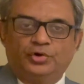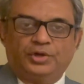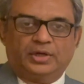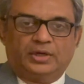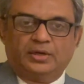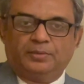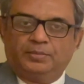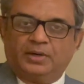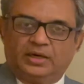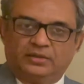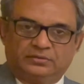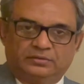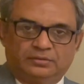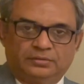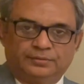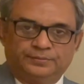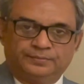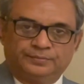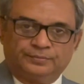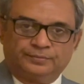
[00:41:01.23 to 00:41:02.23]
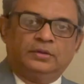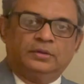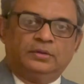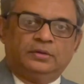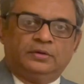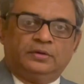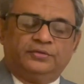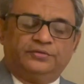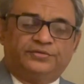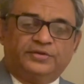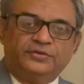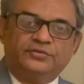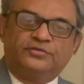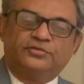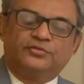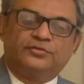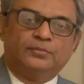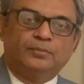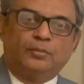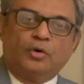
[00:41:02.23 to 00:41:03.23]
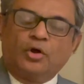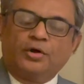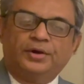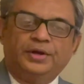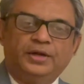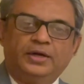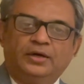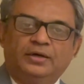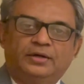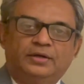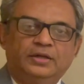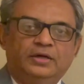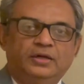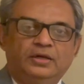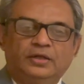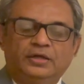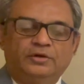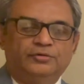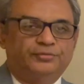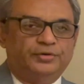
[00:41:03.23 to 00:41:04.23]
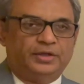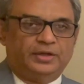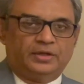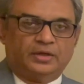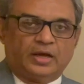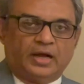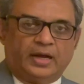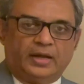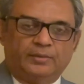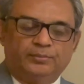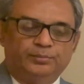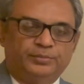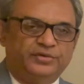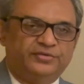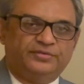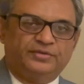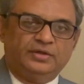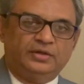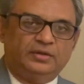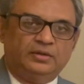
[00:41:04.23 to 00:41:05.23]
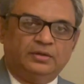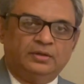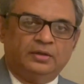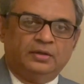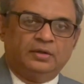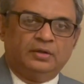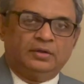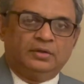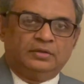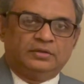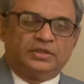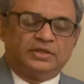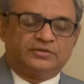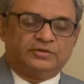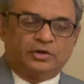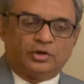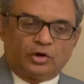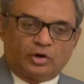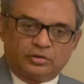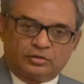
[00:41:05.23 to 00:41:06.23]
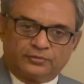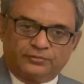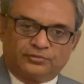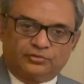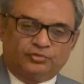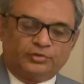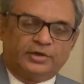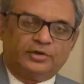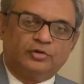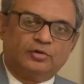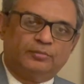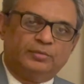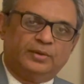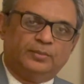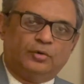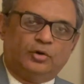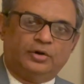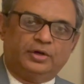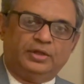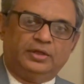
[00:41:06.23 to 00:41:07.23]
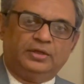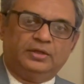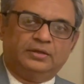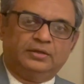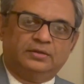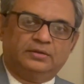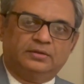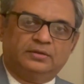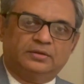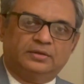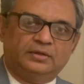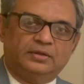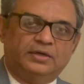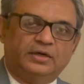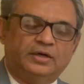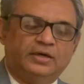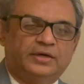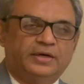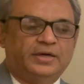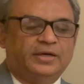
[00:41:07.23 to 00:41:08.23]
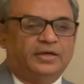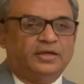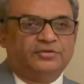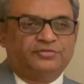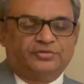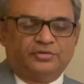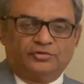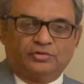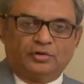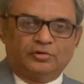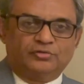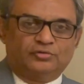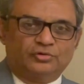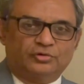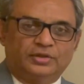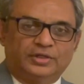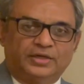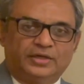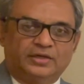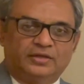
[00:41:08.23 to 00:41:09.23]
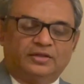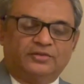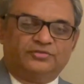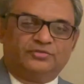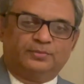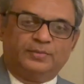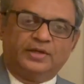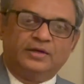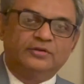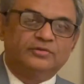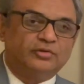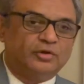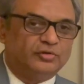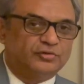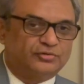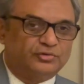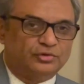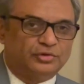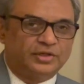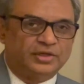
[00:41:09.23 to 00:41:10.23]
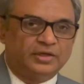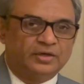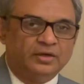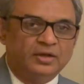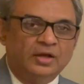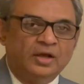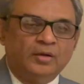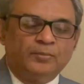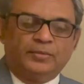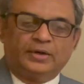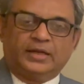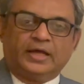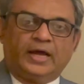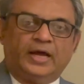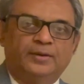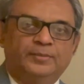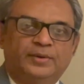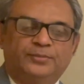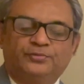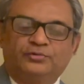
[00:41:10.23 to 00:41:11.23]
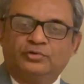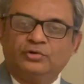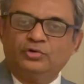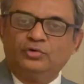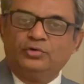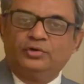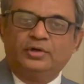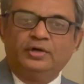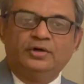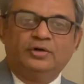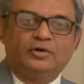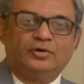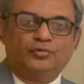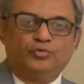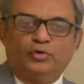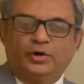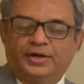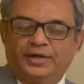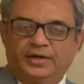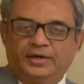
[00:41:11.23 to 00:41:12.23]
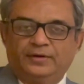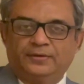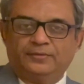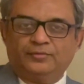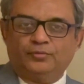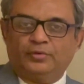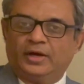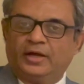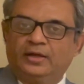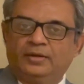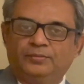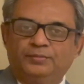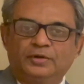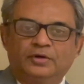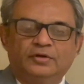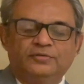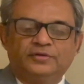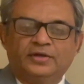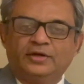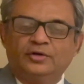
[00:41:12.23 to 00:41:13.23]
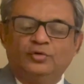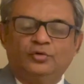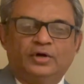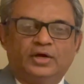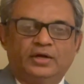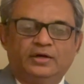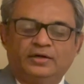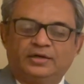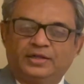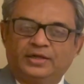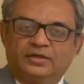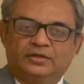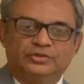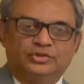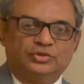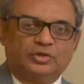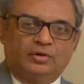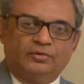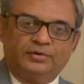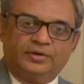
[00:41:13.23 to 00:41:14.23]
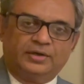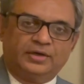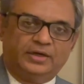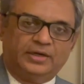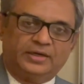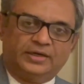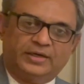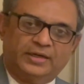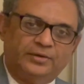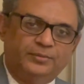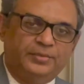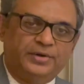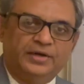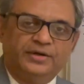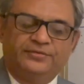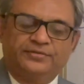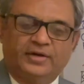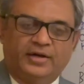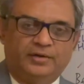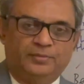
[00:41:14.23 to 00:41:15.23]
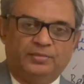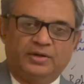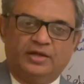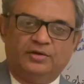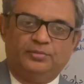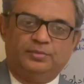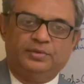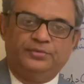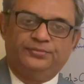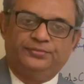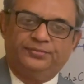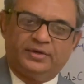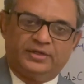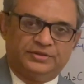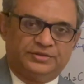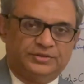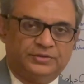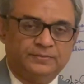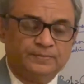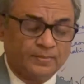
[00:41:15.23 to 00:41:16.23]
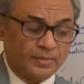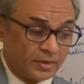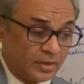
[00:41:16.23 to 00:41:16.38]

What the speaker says: take a bath. Since morning till evening, I am busy. There's a lot of sweat on my body. Dirt and dust is also there. The smell is also there. But I am absolutely not worried. Why? Because I know I'll take a shower in 10 minutes and I'll be fresh.